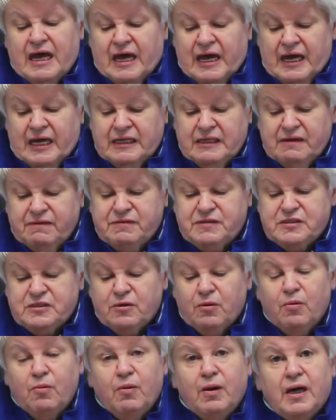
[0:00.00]
and if
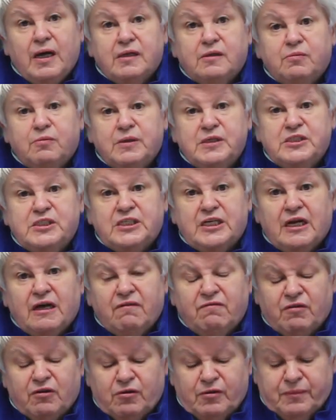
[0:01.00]
so, at which
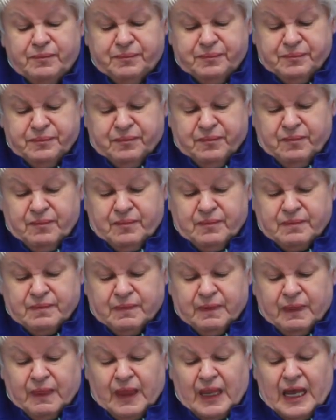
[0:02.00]
level.
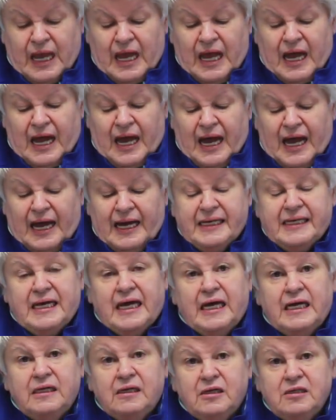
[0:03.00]
I
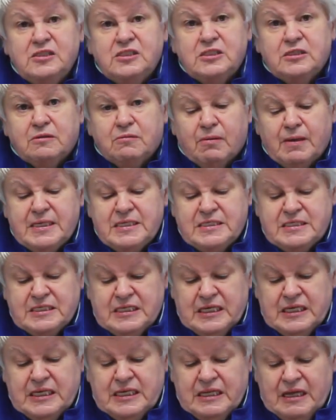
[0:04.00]
cannot stress
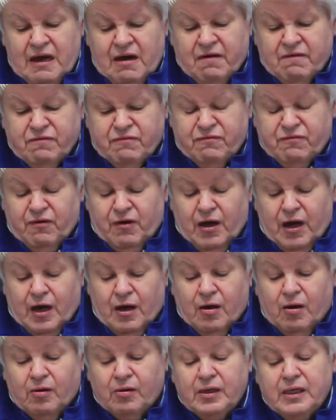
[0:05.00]
enough
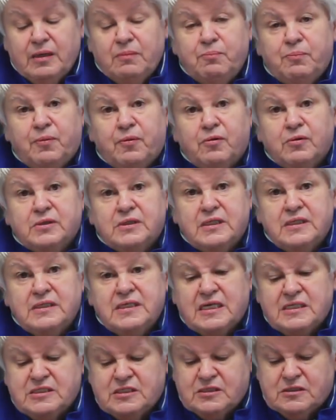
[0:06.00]
how important
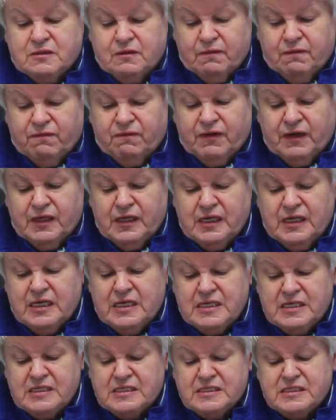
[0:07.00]
that survey
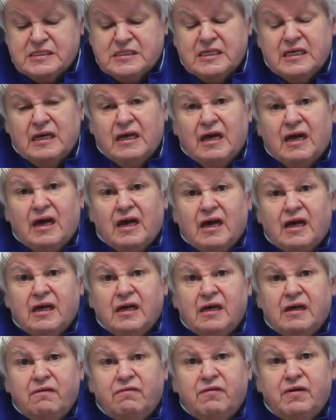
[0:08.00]
is,
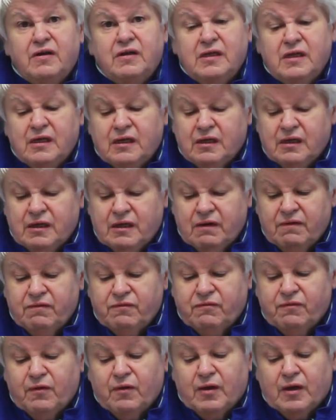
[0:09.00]
even
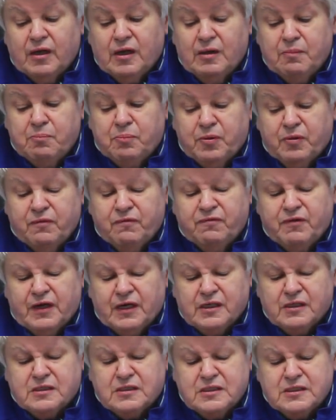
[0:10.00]
if
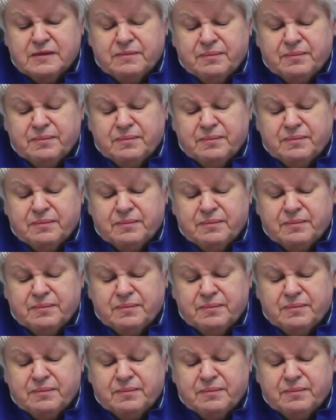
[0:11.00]
imperfect.